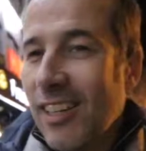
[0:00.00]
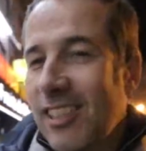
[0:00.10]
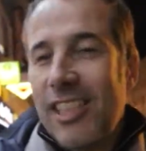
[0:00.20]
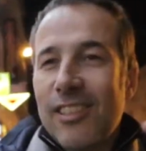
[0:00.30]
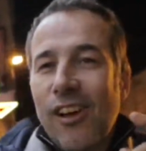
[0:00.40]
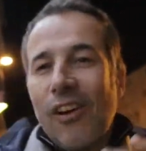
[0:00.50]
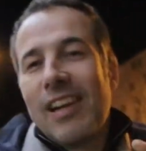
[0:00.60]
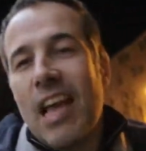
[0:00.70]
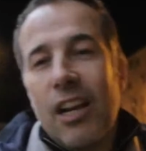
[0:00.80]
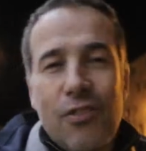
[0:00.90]
She's the
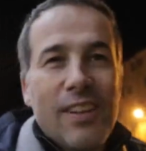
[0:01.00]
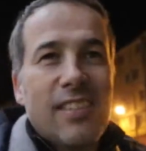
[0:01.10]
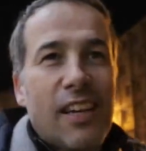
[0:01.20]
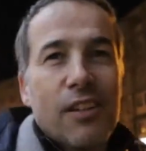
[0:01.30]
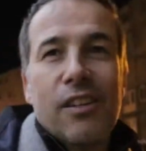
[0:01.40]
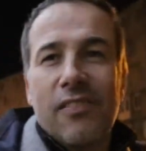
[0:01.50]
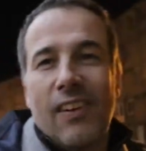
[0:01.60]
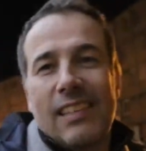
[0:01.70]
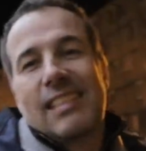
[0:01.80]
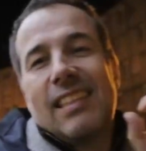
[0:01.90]
only actress I know
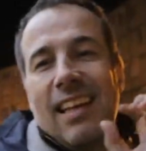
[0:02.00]
that